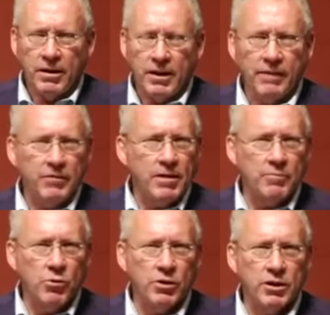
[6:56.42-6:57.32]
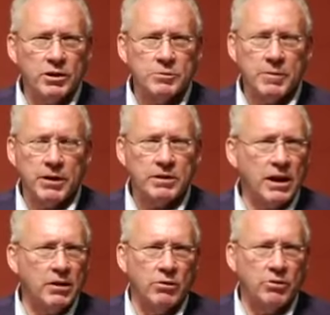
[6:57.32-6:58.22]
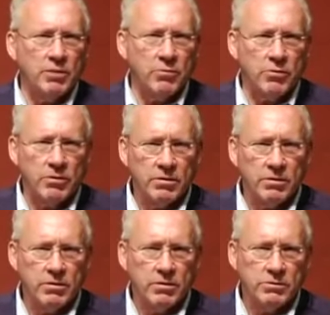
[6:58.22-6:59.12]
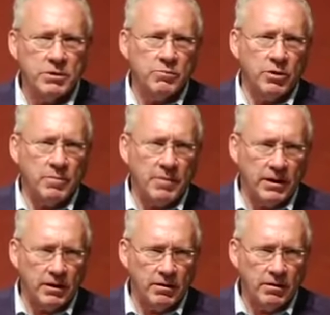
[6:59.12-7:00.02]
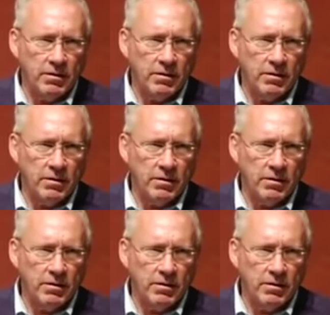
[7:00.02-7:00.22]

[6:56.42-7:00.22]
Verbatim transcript: And after that broken experience, I didn't know anymore. I was just more dependent.